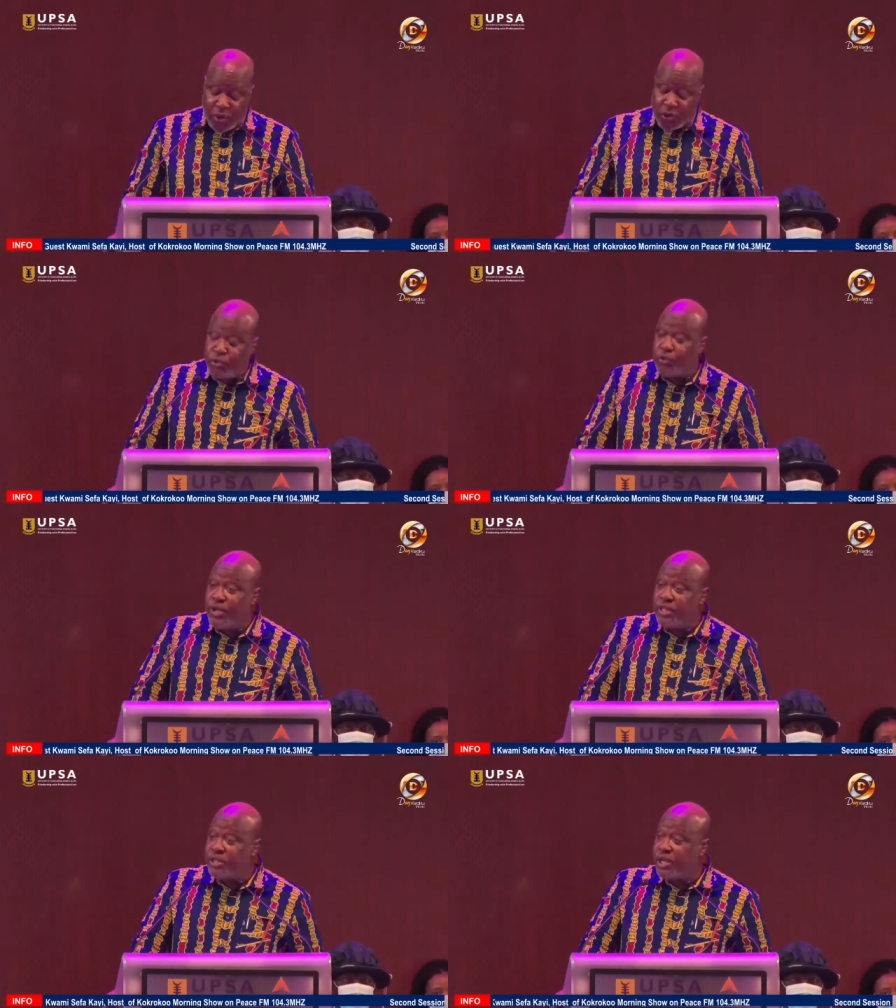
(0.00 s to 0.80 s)
or to
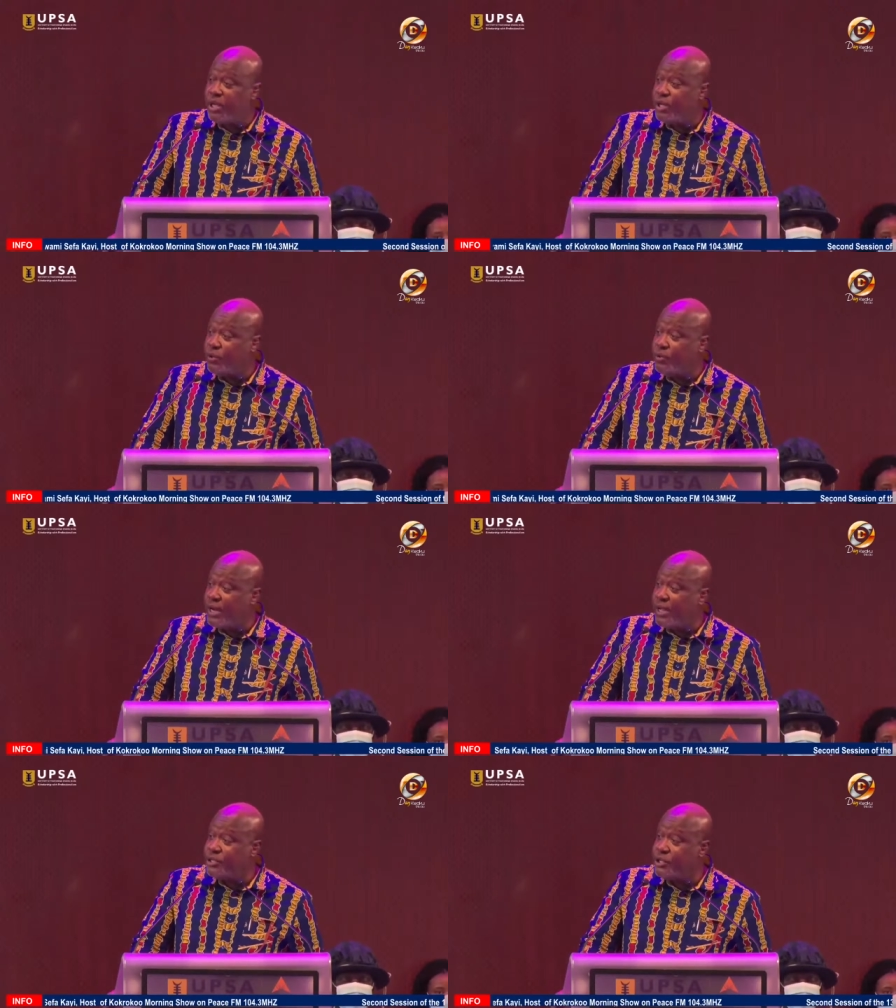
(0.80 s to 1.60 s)
rethink your
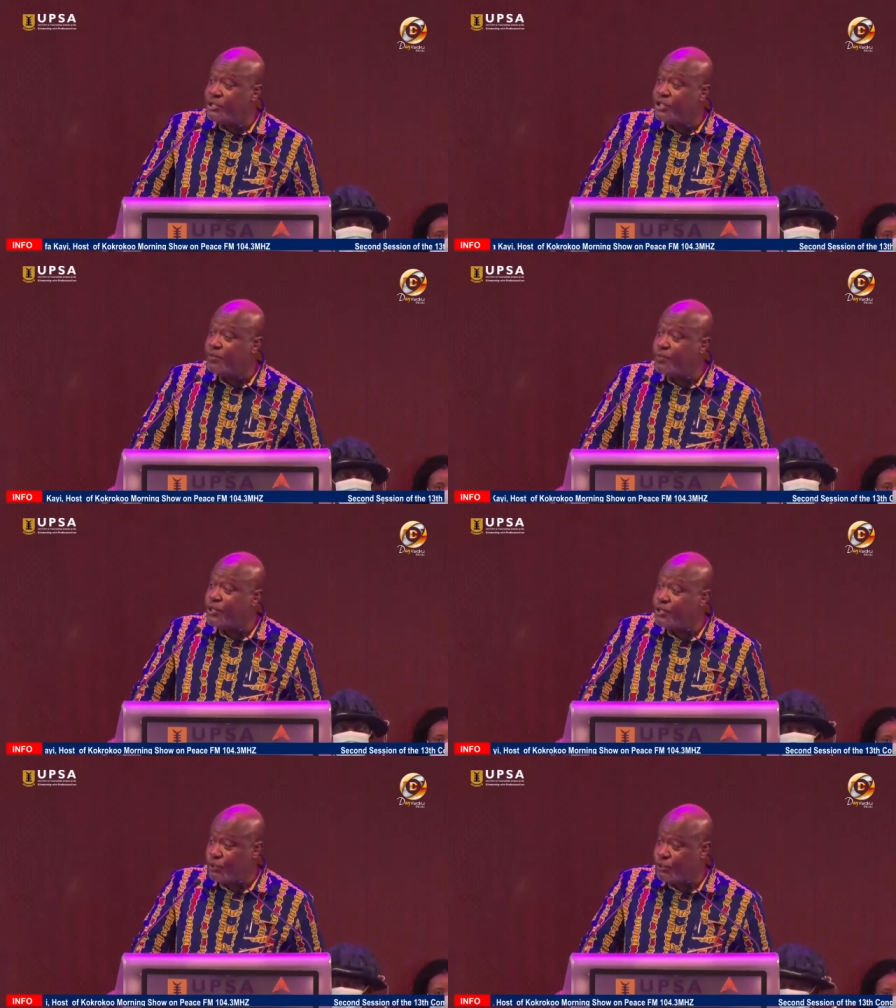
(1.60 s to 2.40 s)
relationship
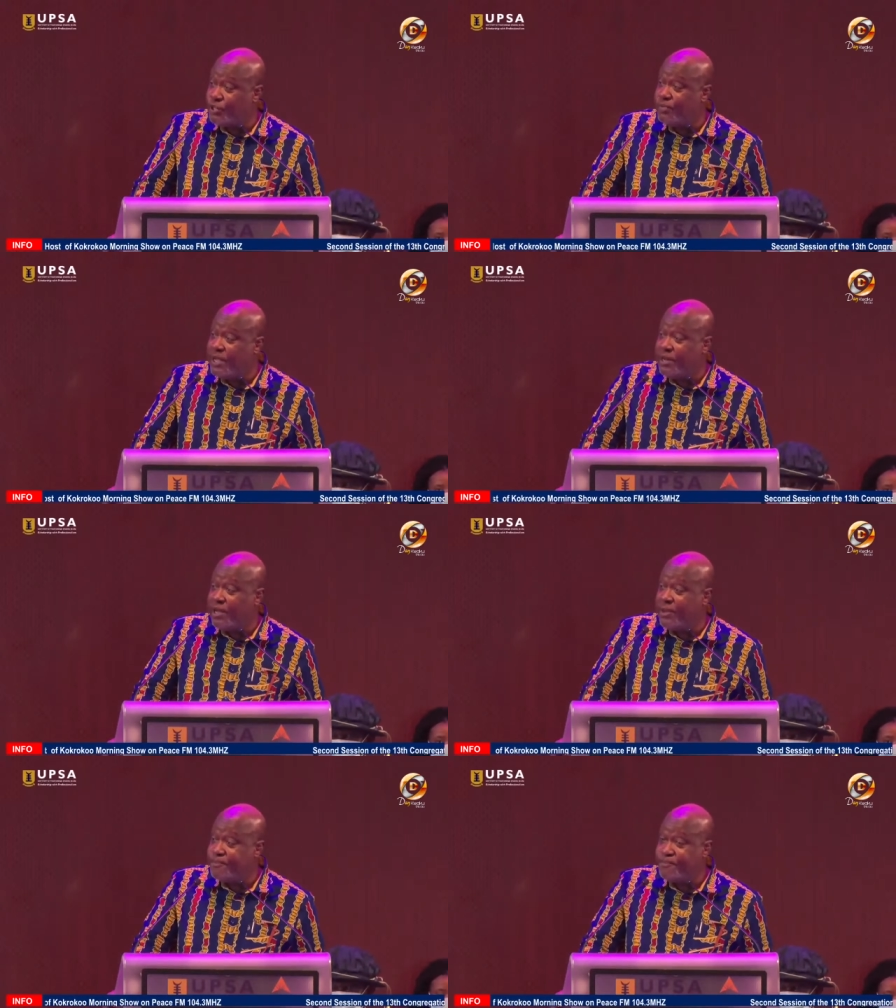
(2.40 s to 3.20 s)
with social
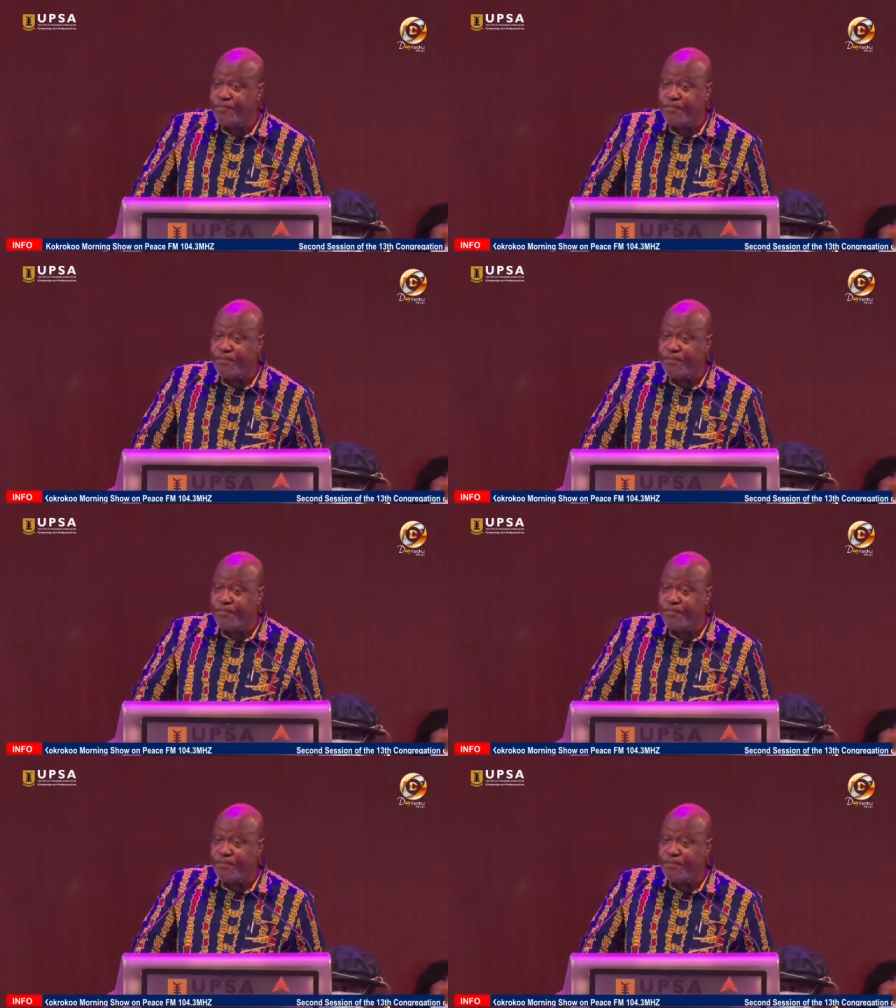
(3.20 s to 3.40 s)
media,